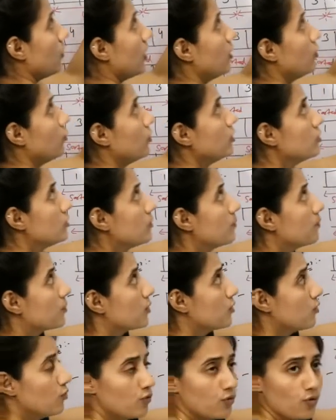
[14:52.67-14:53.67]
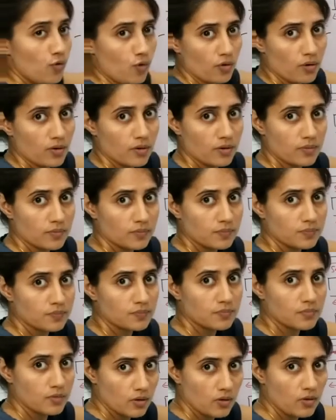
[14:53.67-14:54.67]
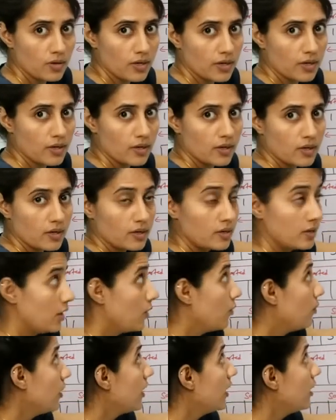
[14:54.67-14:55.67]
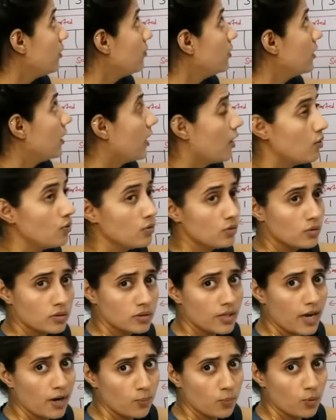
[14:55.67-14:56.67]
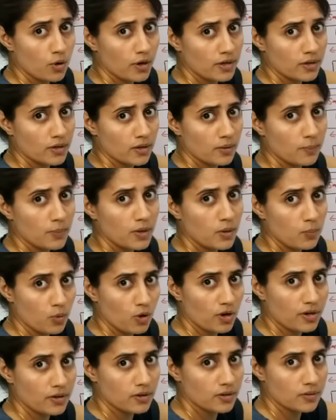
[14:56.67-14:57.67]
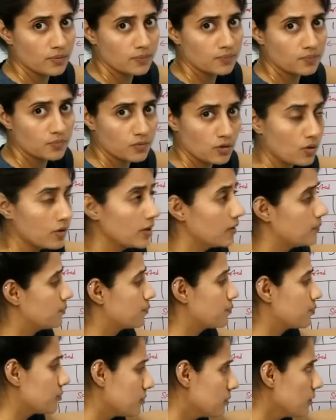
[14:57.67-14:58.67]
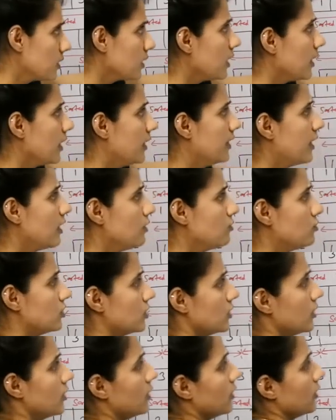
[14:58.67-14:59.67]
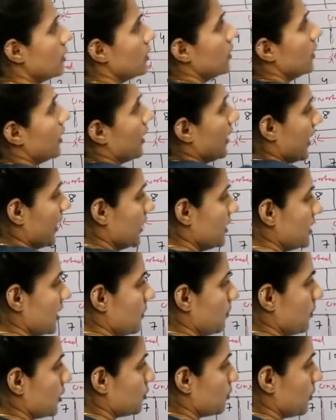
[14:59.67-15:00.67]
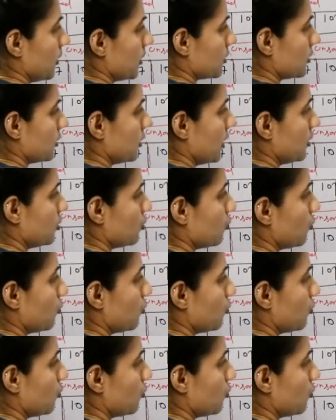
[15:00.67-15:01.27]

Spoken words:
value is 4. Okay, now here we have that pointer, min pointer. Okay, now see, Again j plus plus, j is